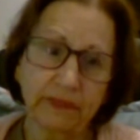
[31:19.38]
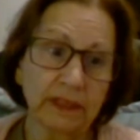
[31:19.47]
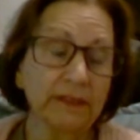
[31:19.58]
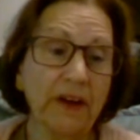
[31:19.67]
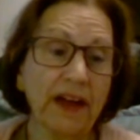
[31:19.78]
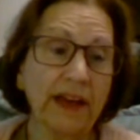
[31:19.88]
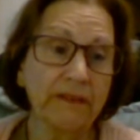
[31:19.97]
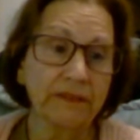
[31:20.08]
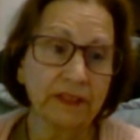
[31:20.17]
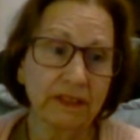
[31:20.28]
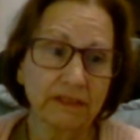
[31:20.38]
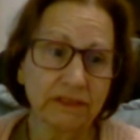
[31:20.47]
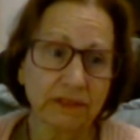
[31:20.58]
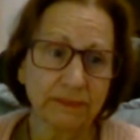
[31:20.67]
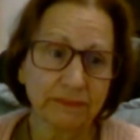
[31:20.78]
if I have
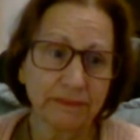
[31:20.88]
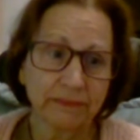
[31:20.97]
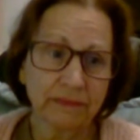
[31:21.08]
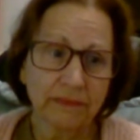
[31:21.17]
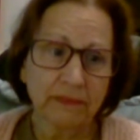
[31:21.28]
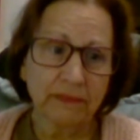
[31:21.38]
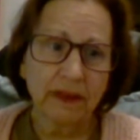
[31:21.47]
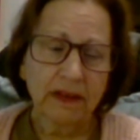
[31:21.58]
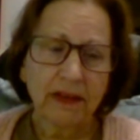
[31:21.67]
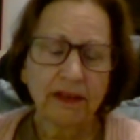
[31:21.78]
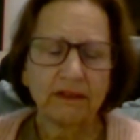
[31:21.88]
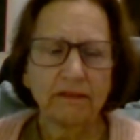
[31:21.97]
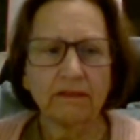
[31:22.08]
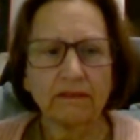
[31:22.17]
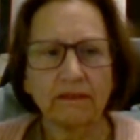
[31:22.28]
kids. And,